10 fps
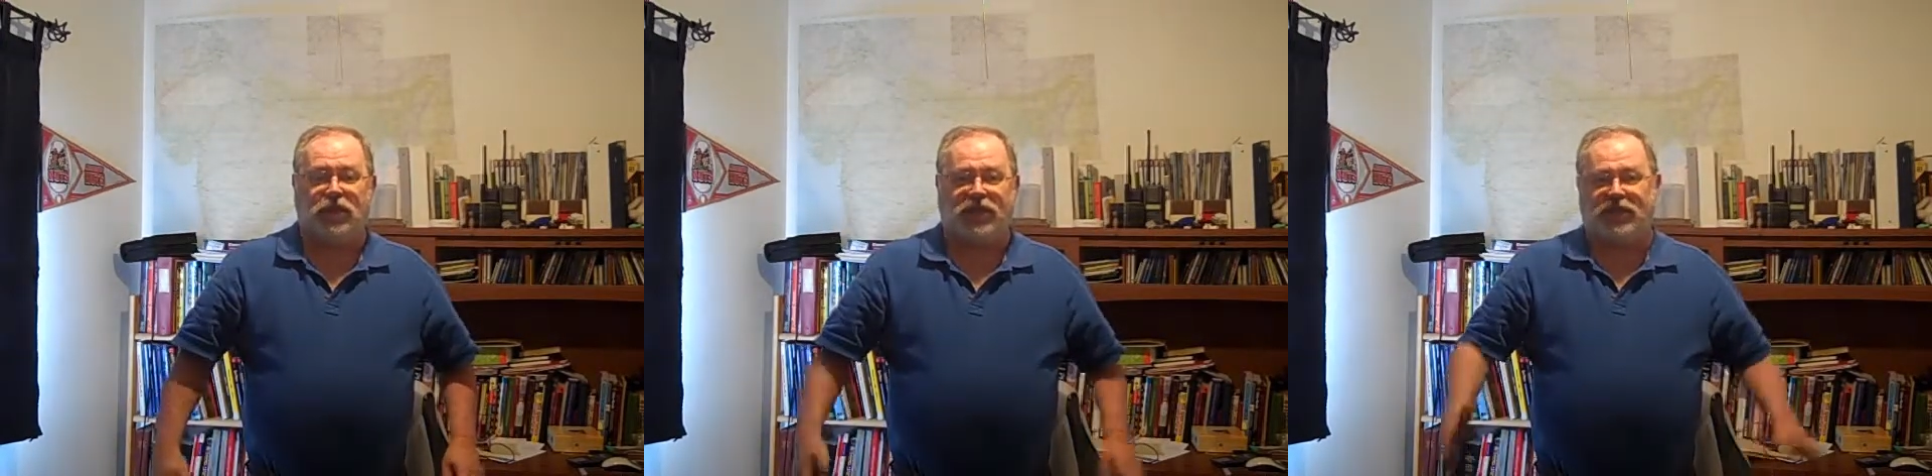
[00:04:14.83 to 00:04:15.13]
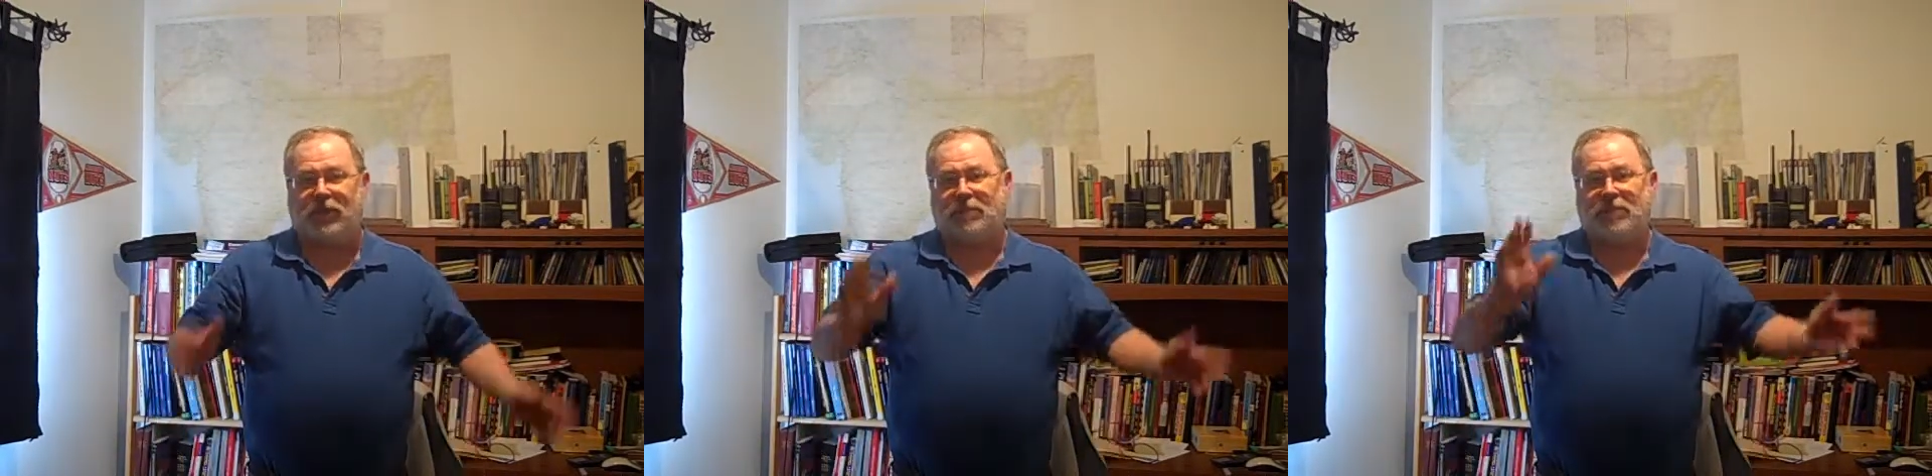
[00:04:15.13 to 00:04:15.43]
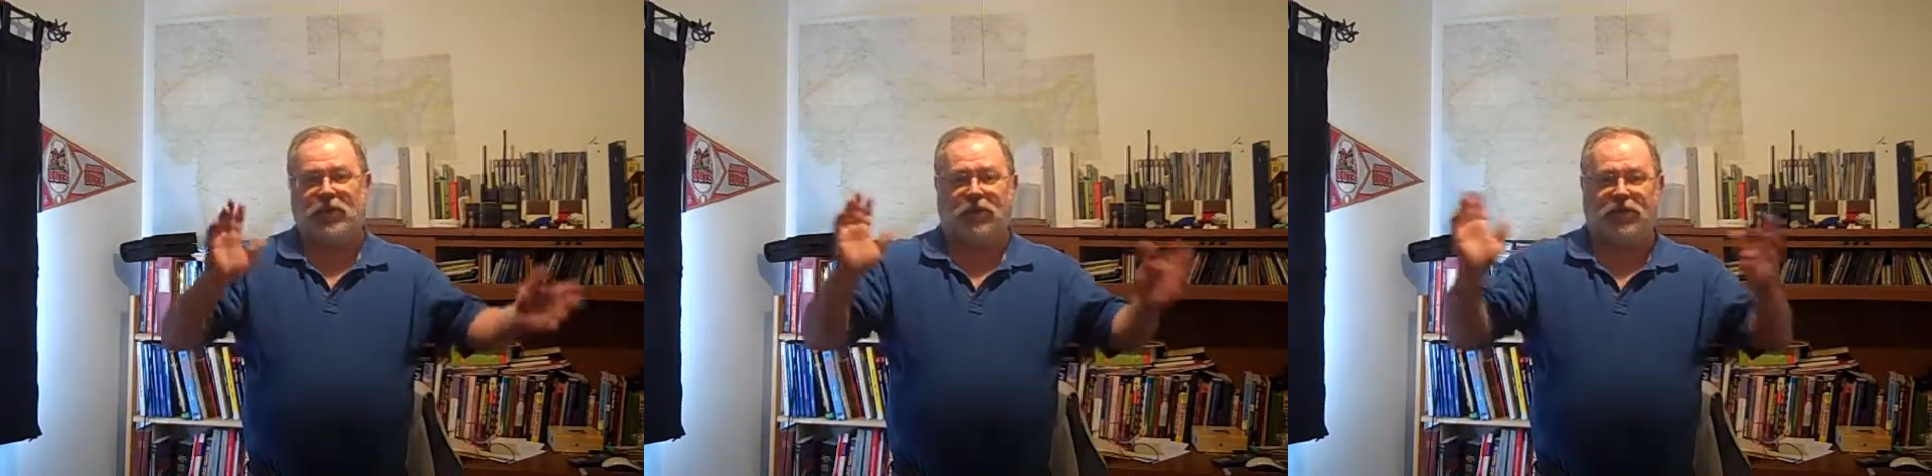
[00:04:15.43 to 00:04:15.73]
except
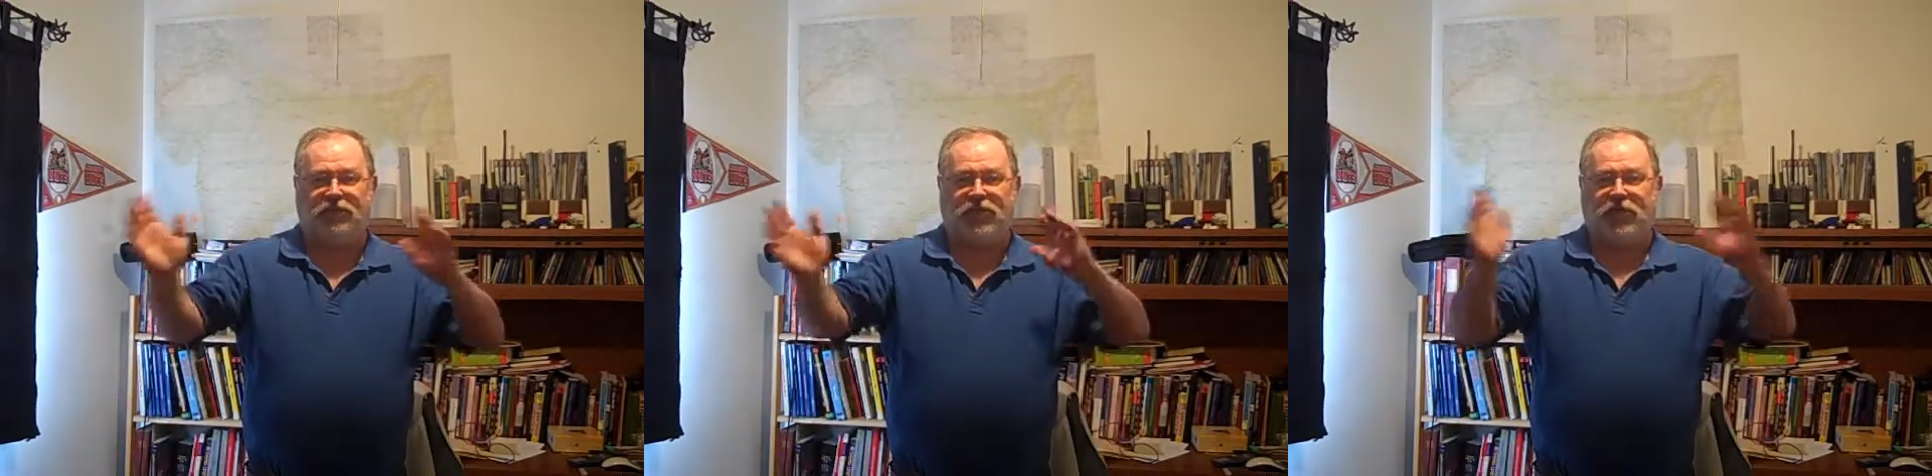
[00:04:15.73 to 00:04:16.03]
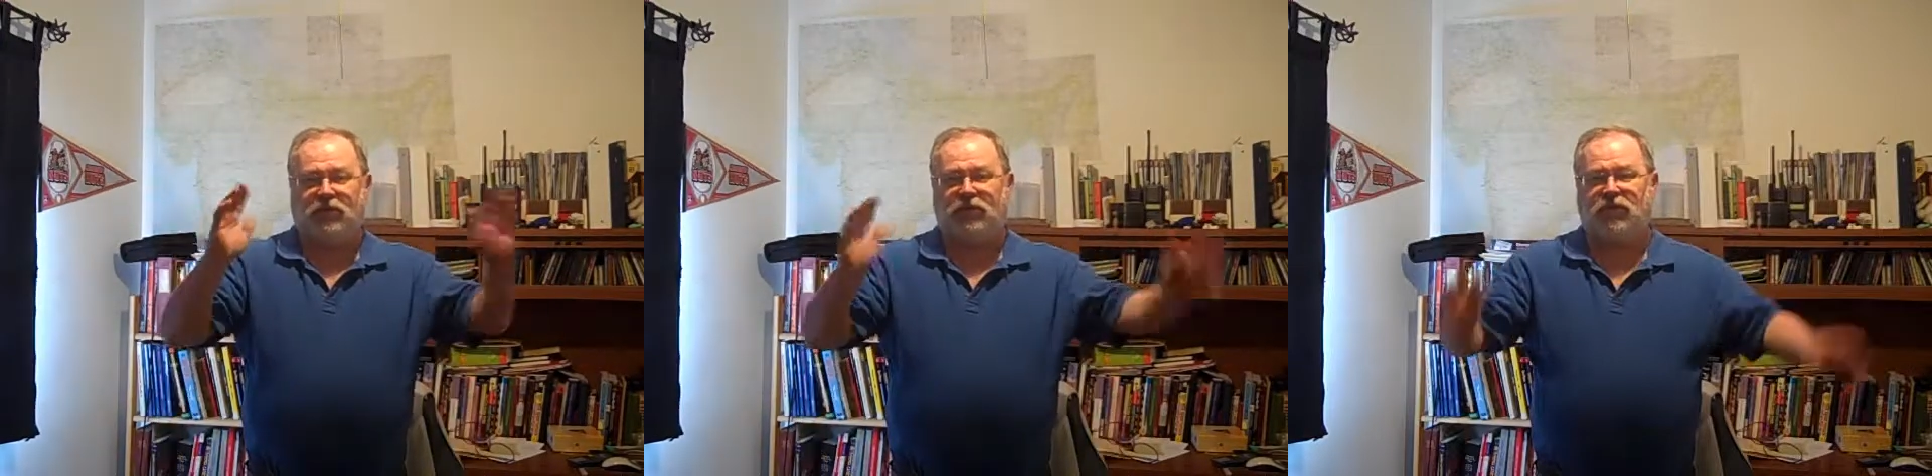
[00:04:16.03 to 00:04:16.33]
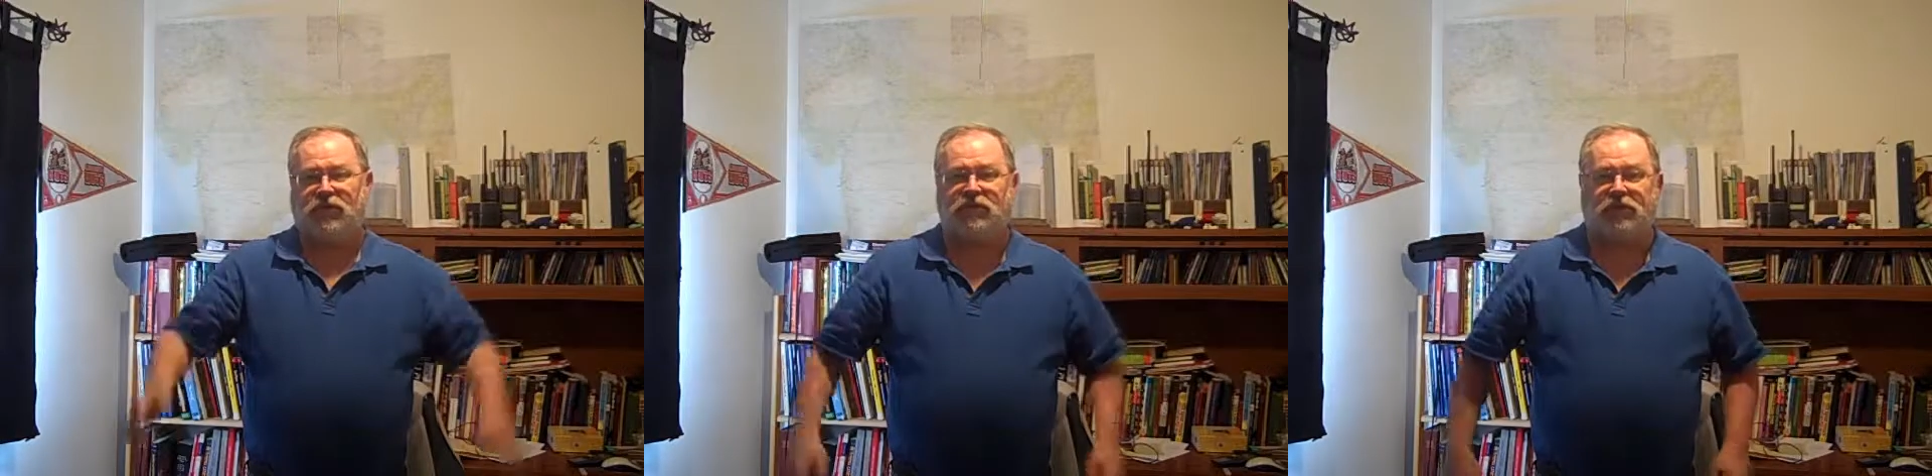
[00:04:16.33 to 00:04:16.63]
everything is
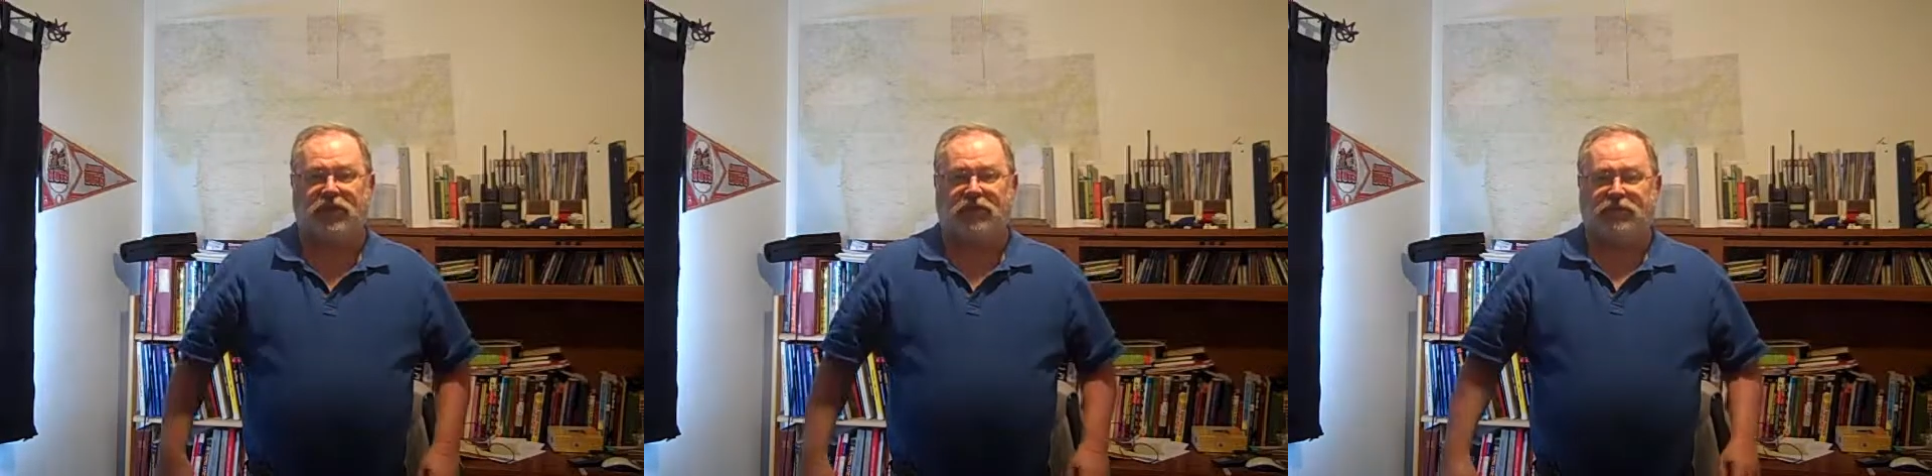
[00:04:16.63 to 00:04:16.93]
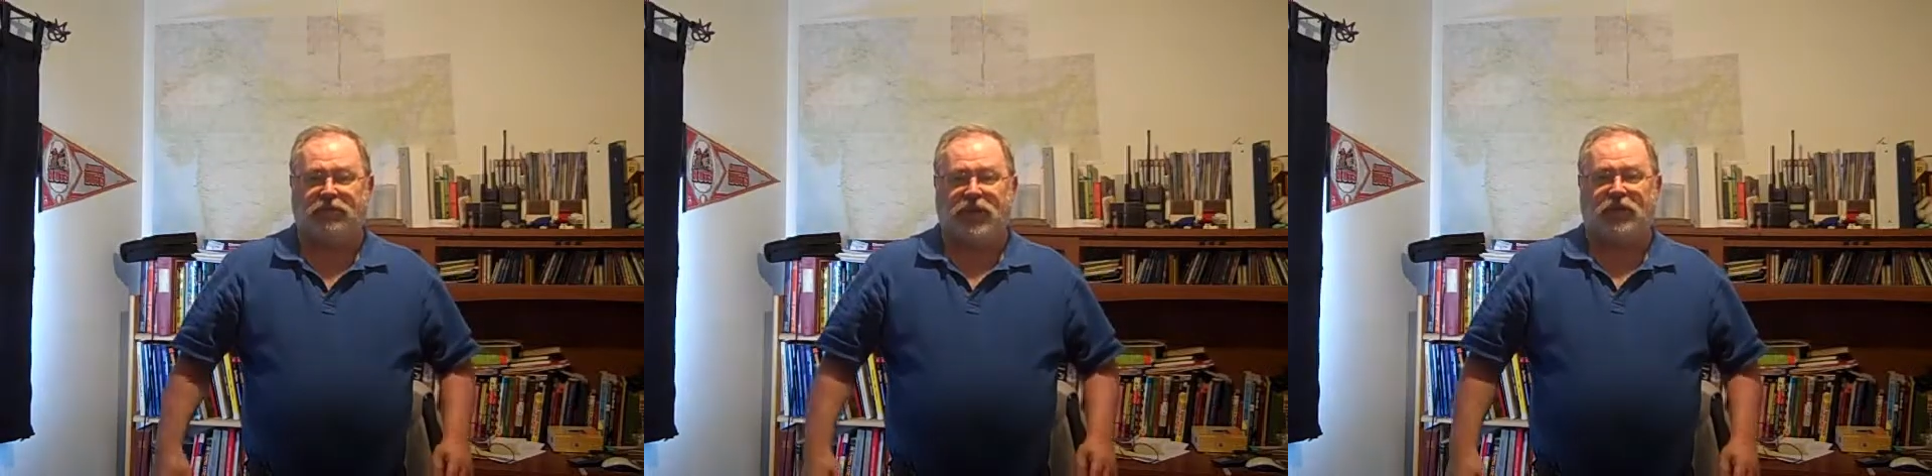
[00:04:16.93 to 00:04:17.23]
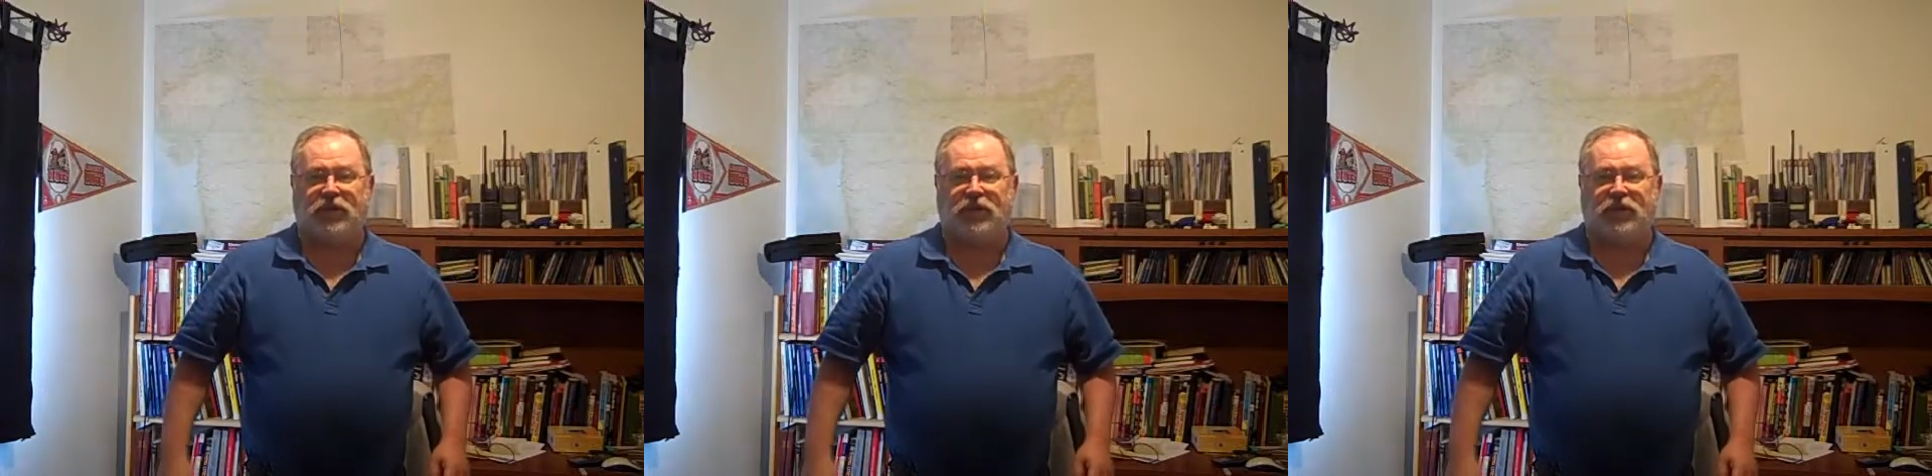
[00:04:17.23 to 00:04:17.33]
reversed left to right.